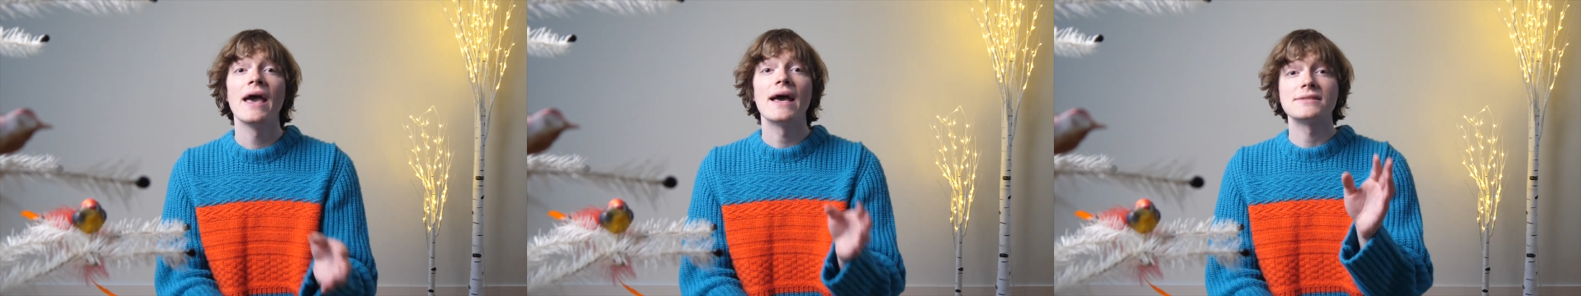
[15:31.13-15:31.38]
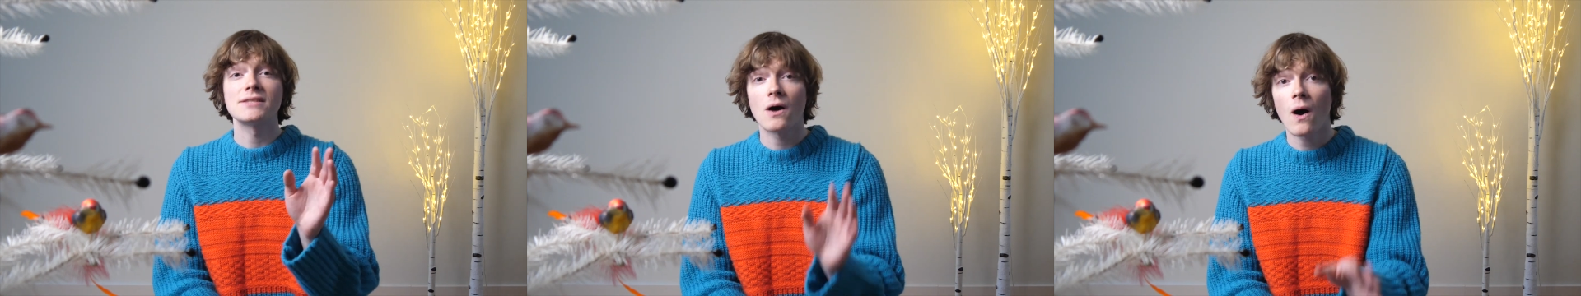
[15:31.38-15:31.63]

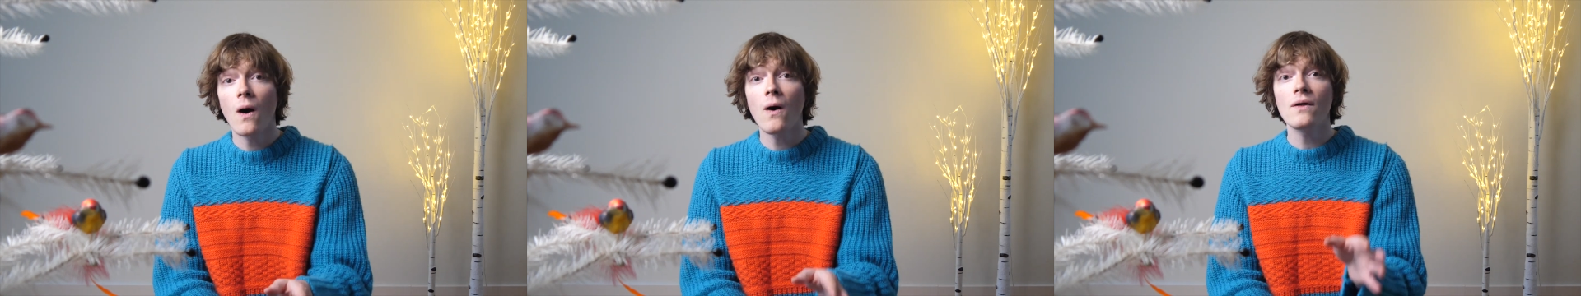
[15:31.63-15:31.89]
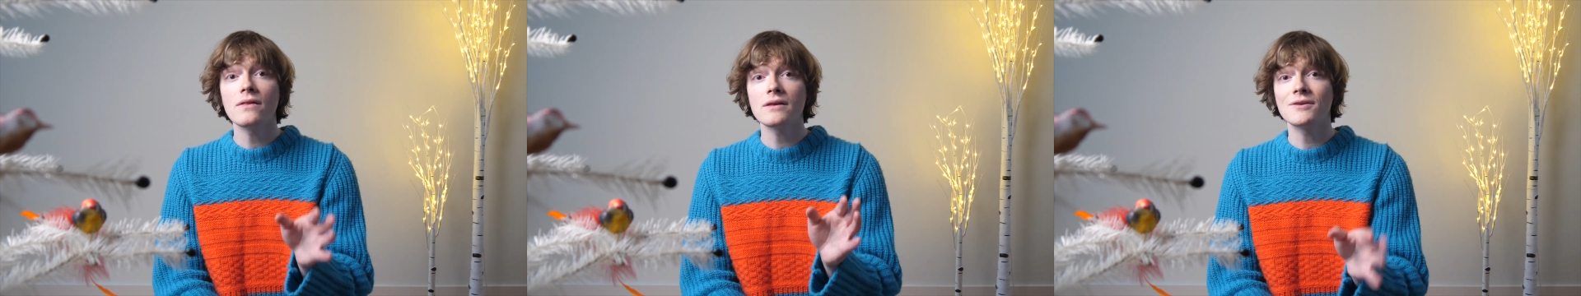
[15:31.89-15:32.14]
and to
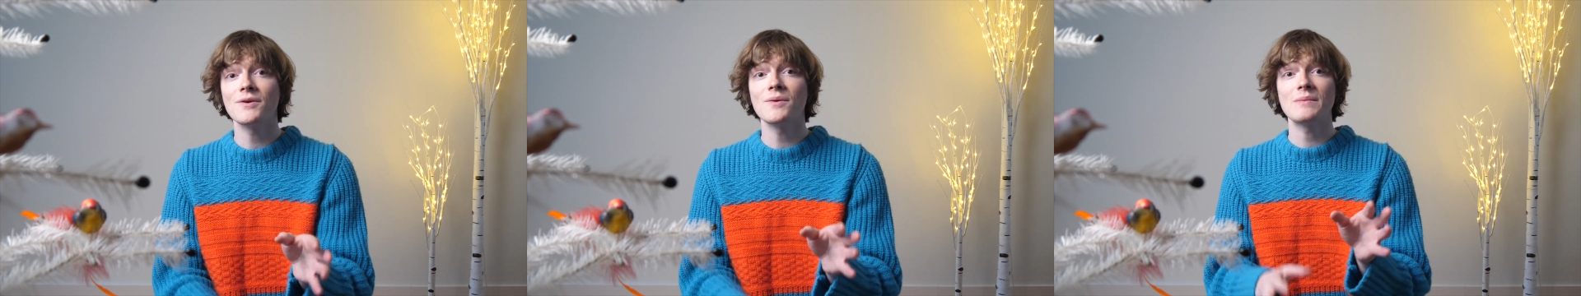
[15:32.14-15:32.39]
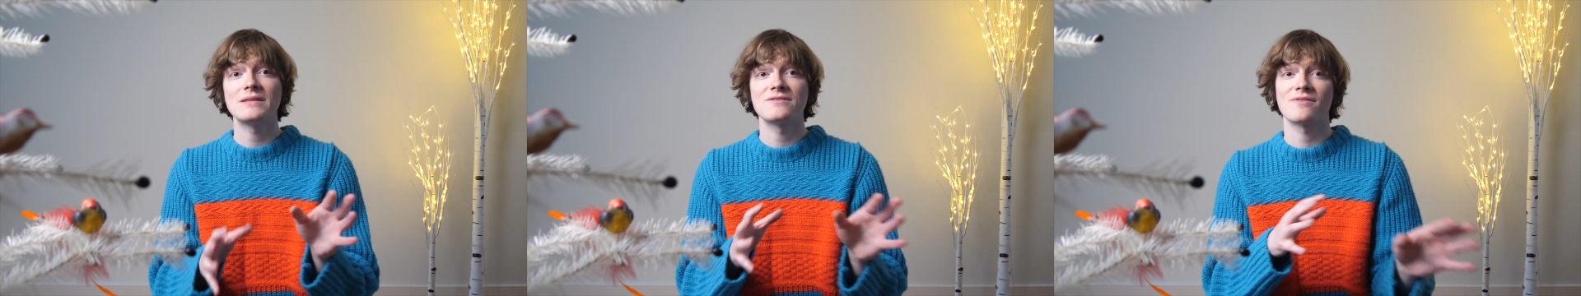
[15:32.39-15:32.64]
all the
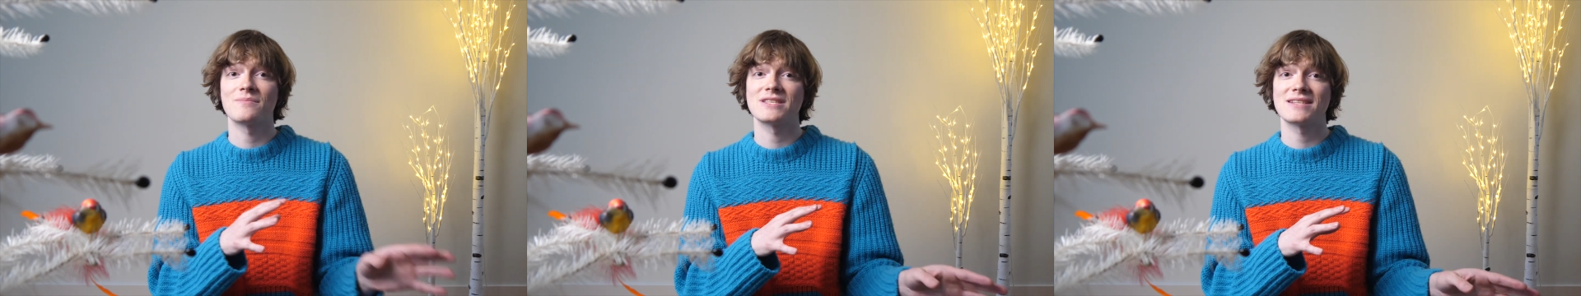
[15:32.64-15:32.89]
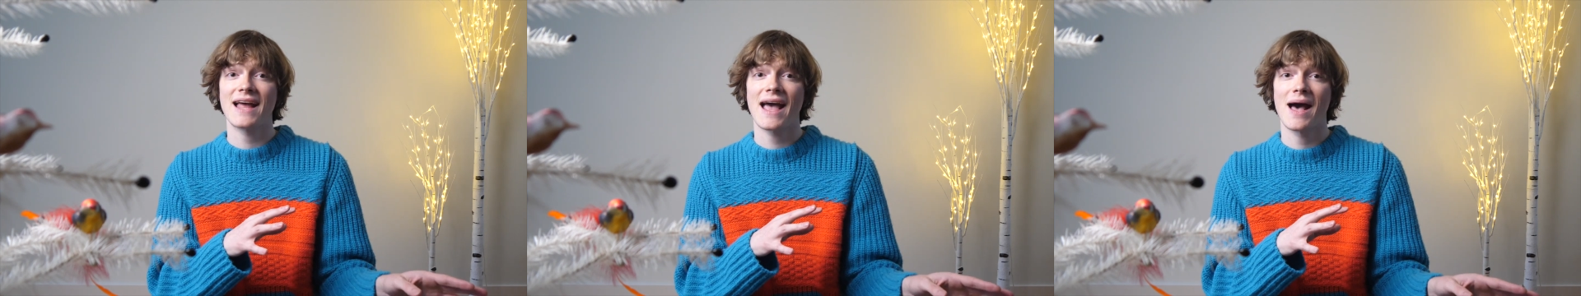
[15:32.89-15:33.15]
humans from
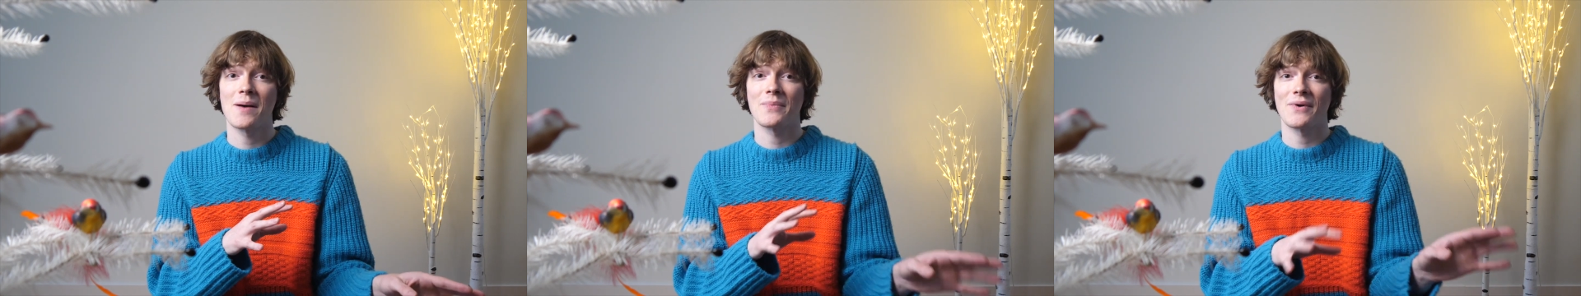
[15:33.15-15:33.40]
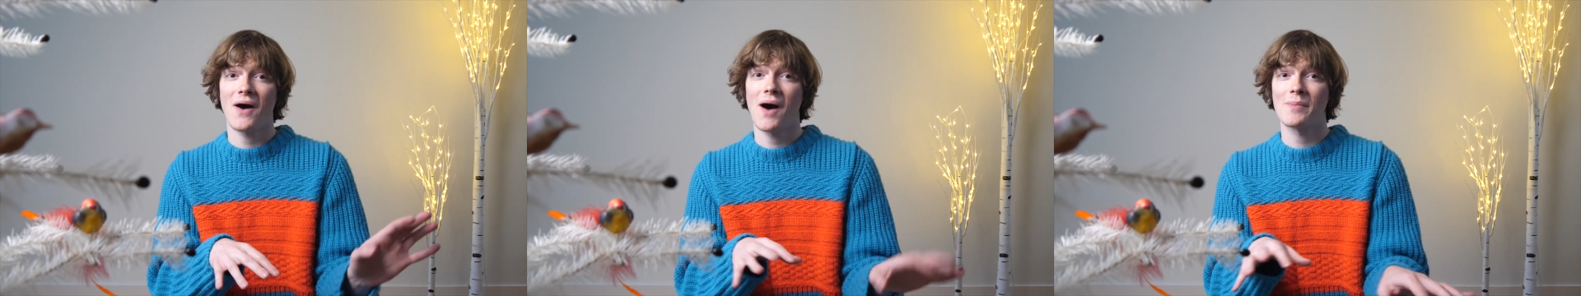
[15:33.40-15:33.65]
Snap
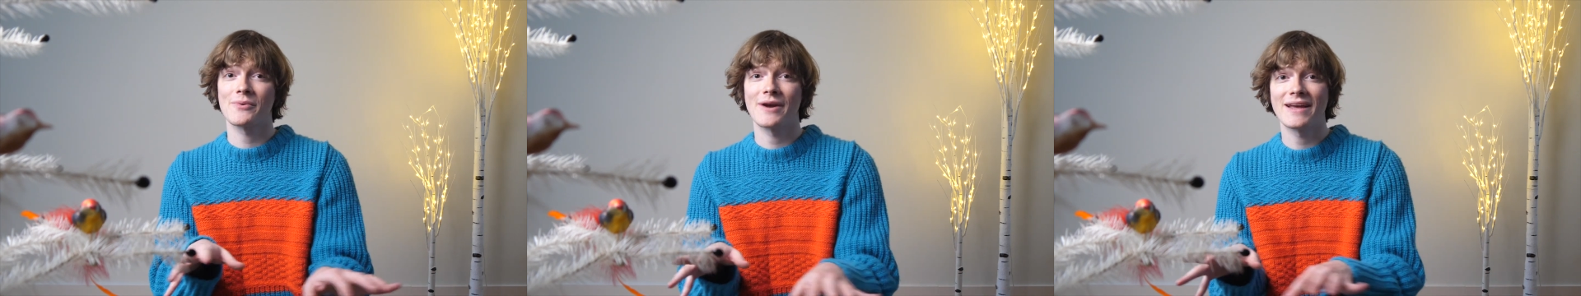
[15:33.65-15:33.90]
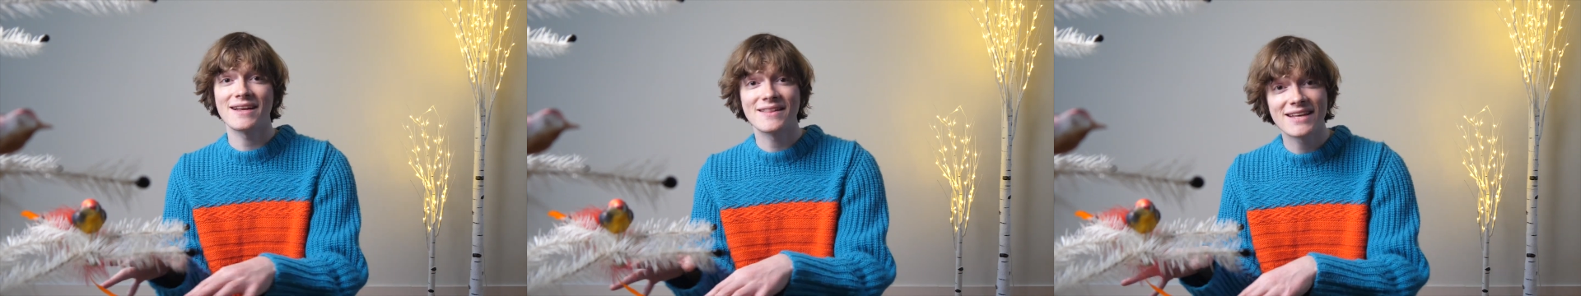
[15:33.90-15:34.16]

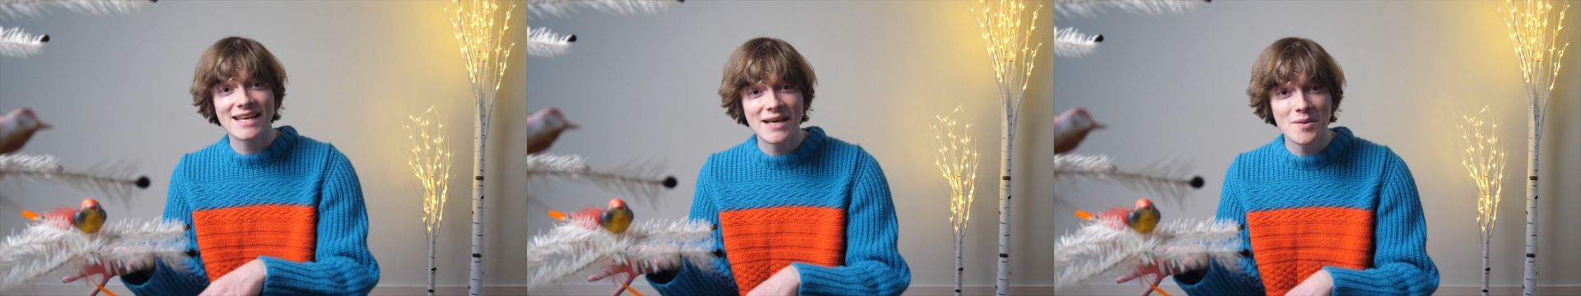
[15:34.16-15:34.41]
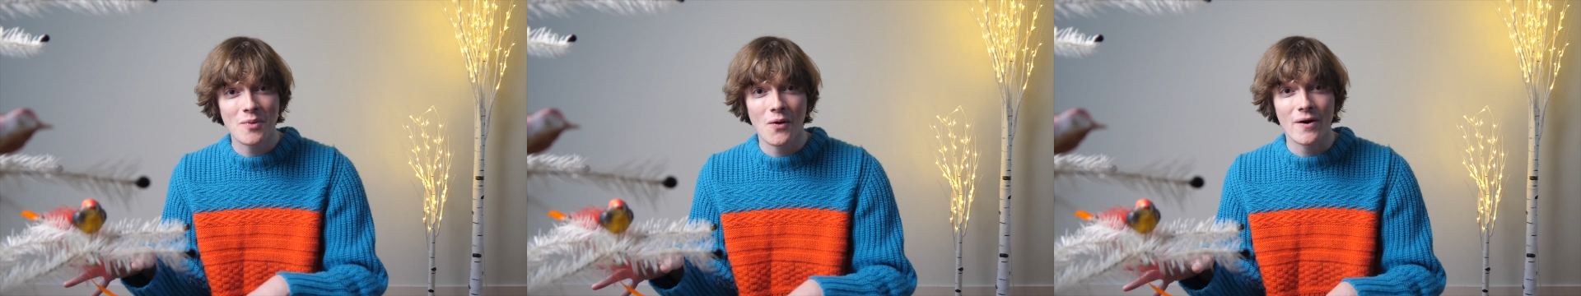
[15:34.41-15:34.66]
operating the
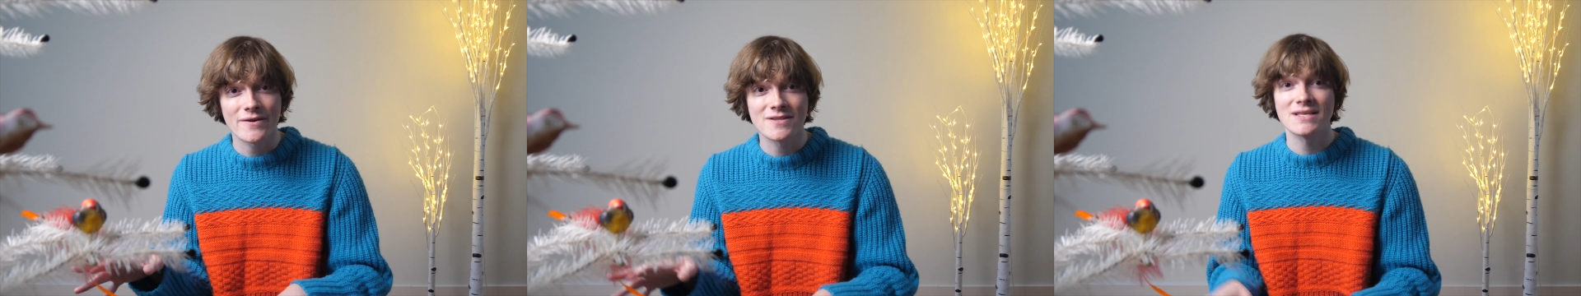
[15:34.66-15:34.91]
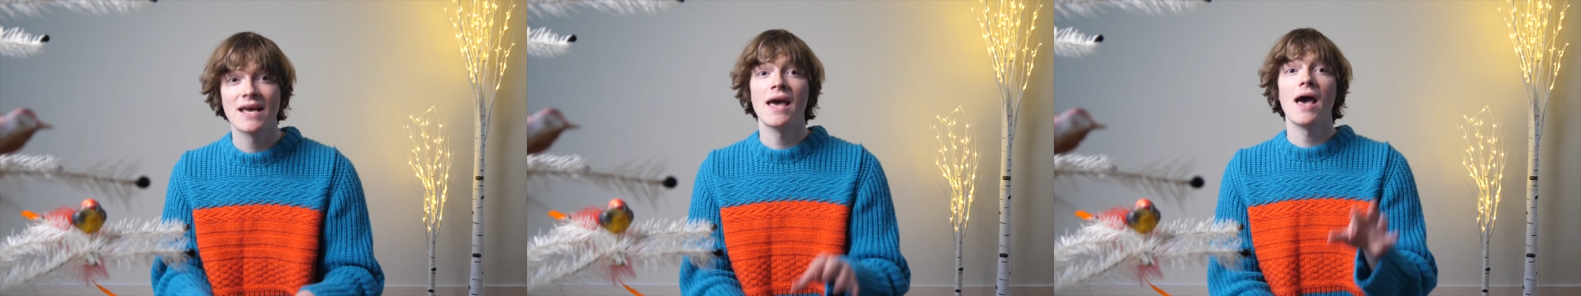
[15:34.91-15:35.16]
keyboards.